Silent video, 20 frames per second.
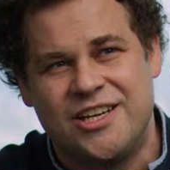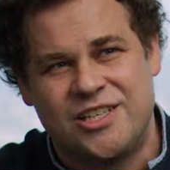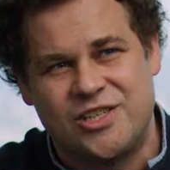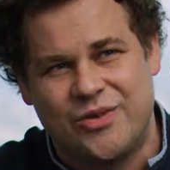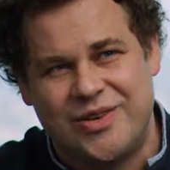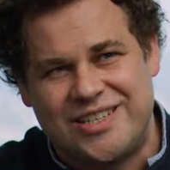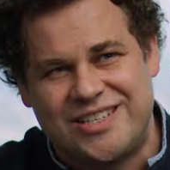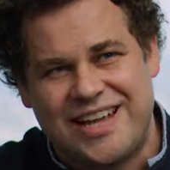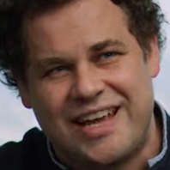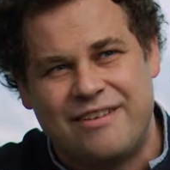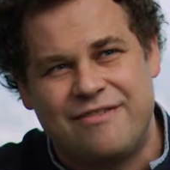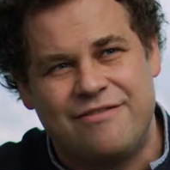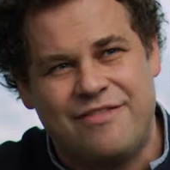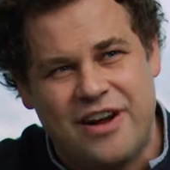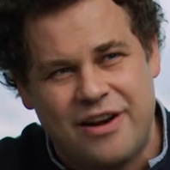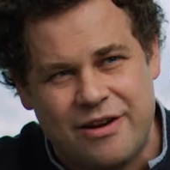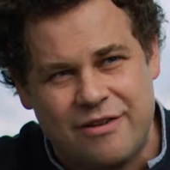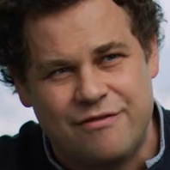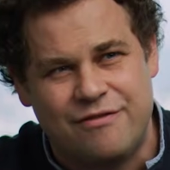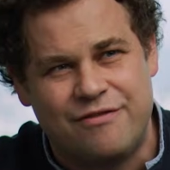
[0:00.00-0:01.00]
So it's that
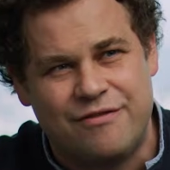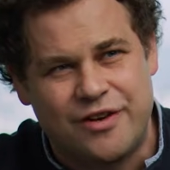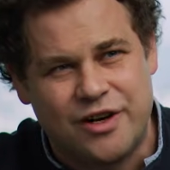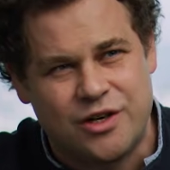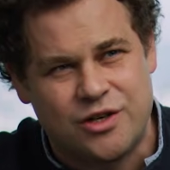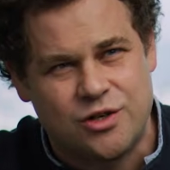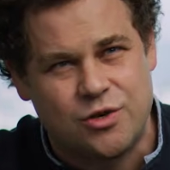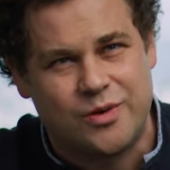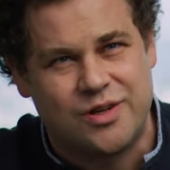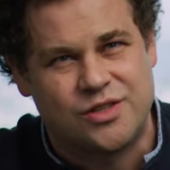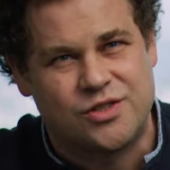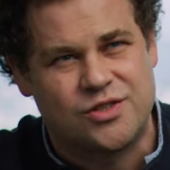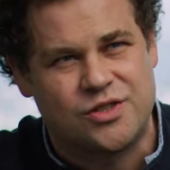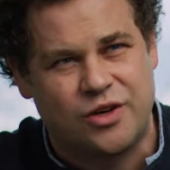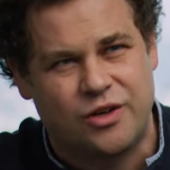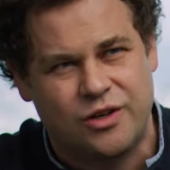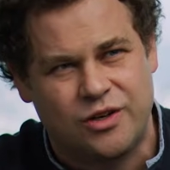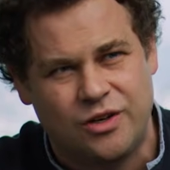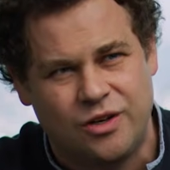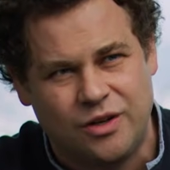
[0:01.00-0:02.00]
very virtuous
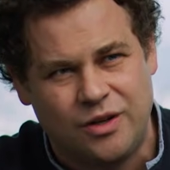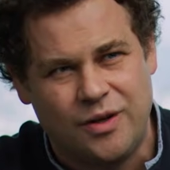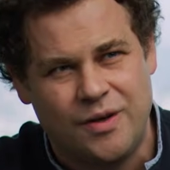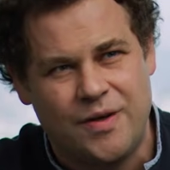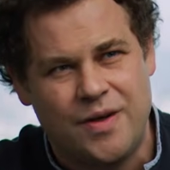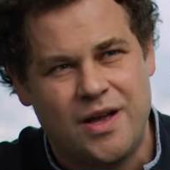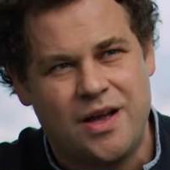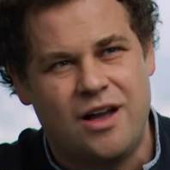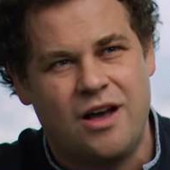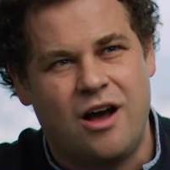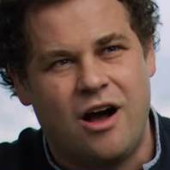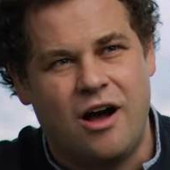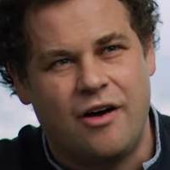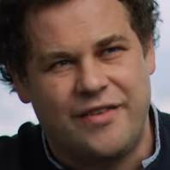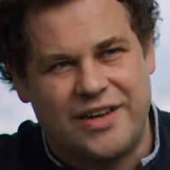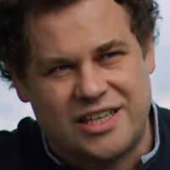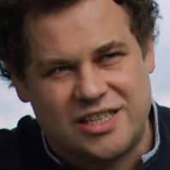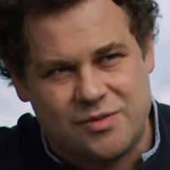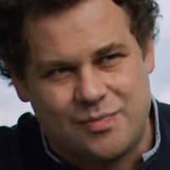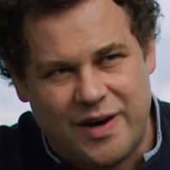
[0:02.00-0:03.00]
circle
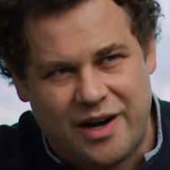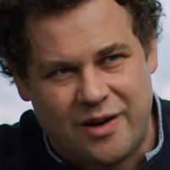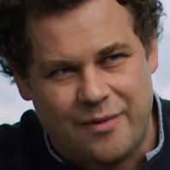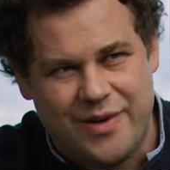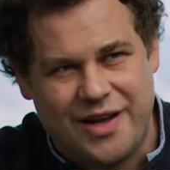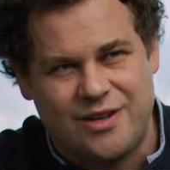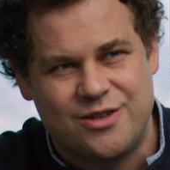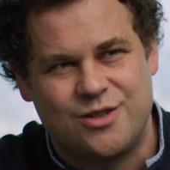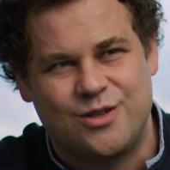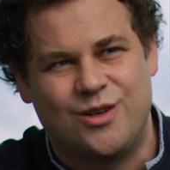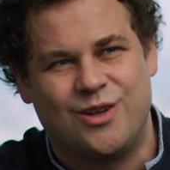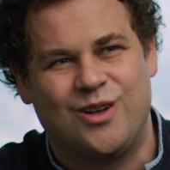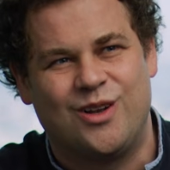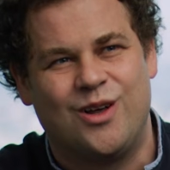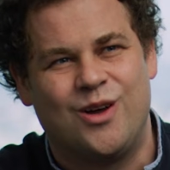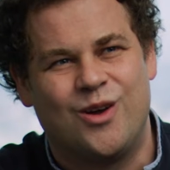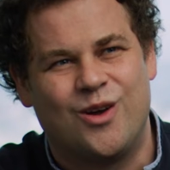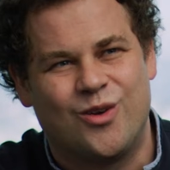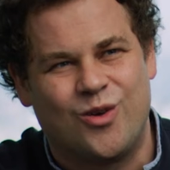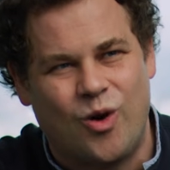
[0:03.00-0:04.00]
of experimental,
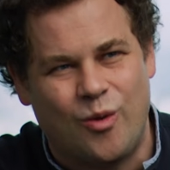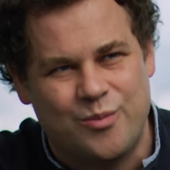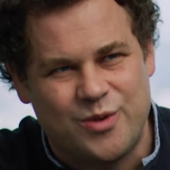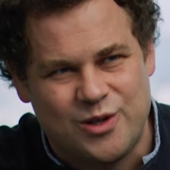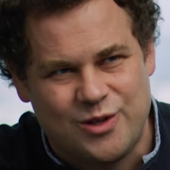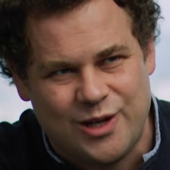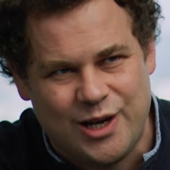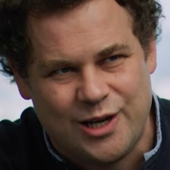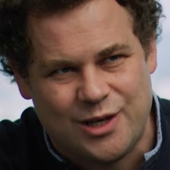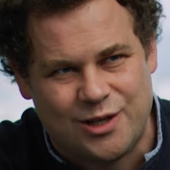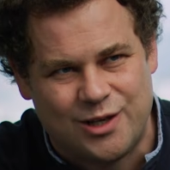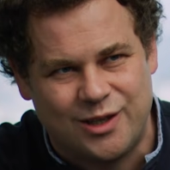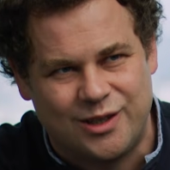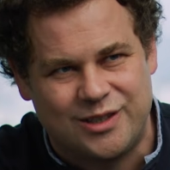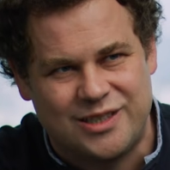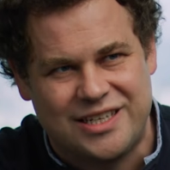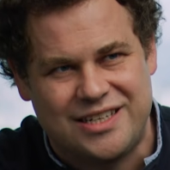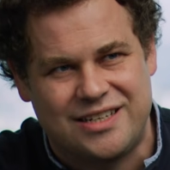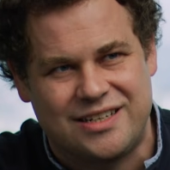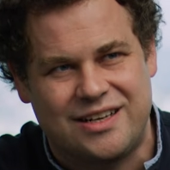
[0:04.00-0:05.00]

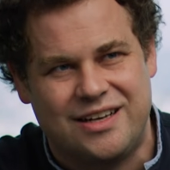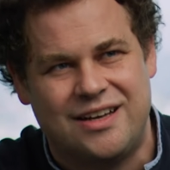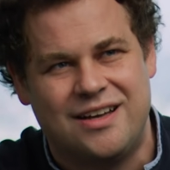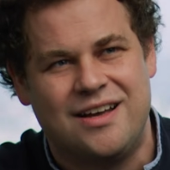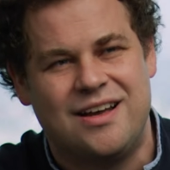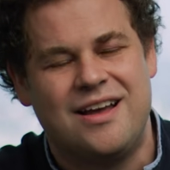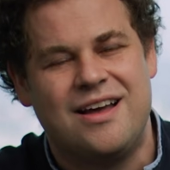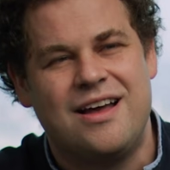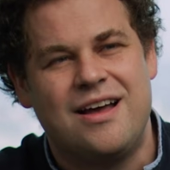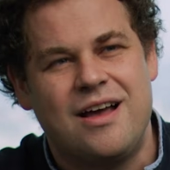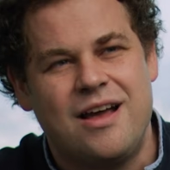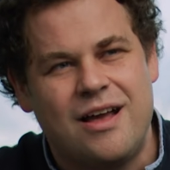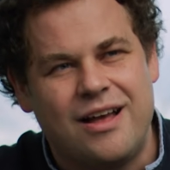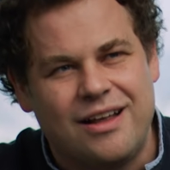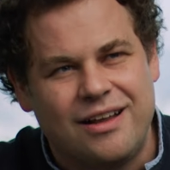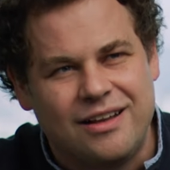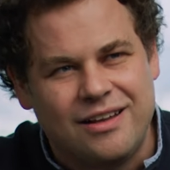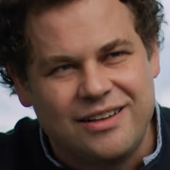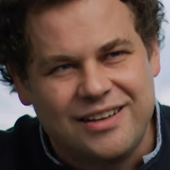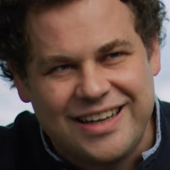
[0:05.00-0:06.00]
computational data
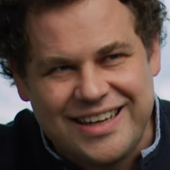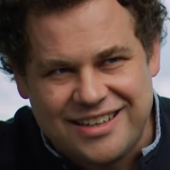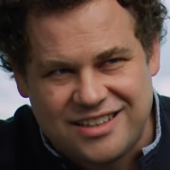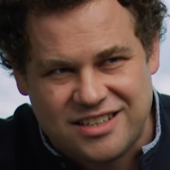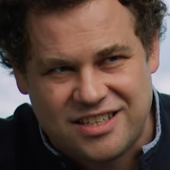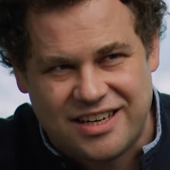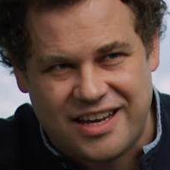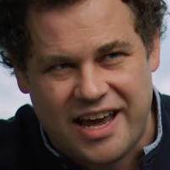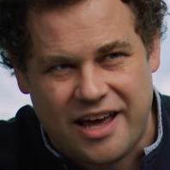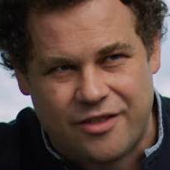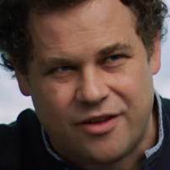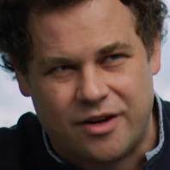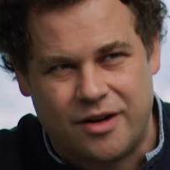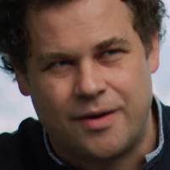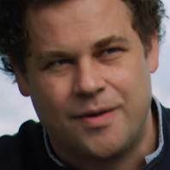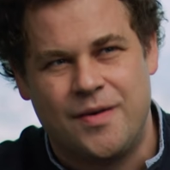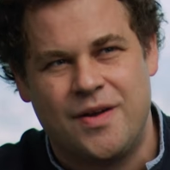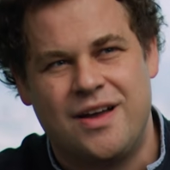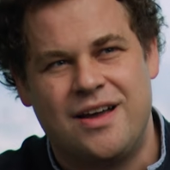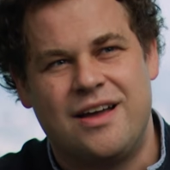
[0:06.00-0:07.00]
linked
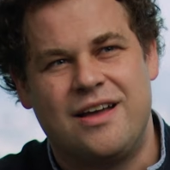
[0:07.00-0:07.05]
together.